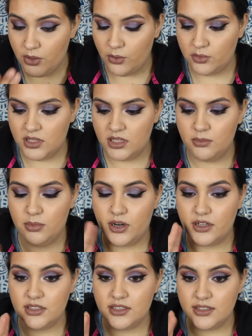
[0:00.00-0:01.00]
only the
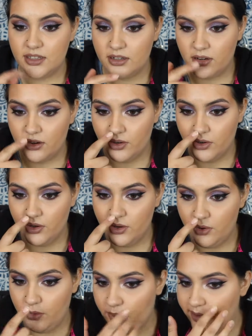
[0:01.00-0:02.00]
parts that are
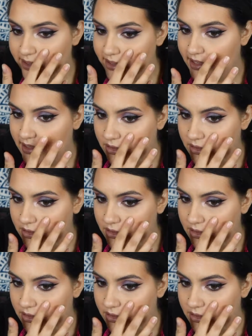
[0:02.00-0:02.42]
oily